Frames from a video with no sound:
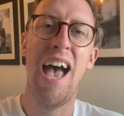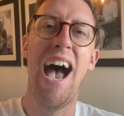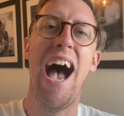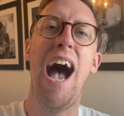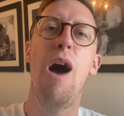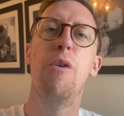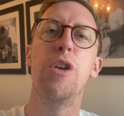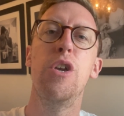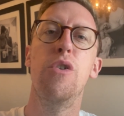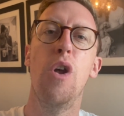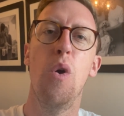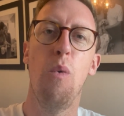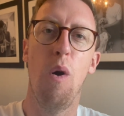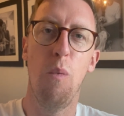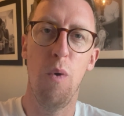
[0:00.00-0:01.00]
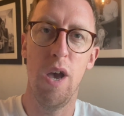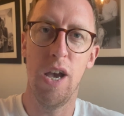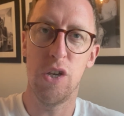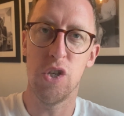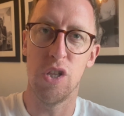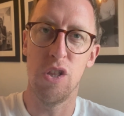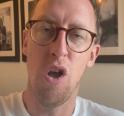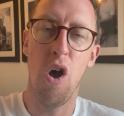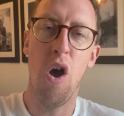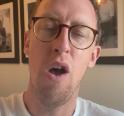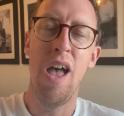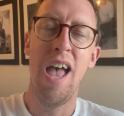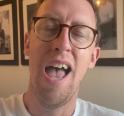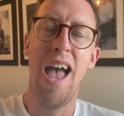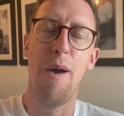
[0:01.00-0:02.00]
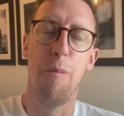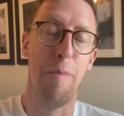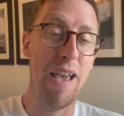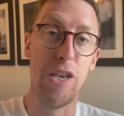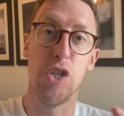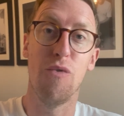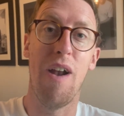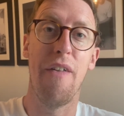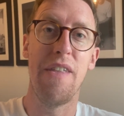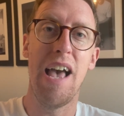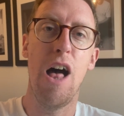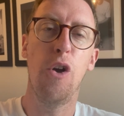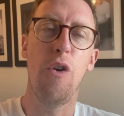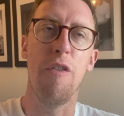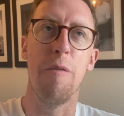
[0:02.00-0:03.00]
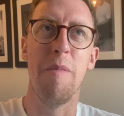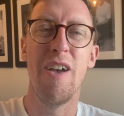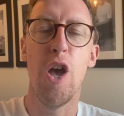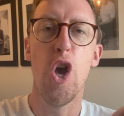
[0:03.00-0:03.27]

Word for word: How do you know what works and not based around the algorithm?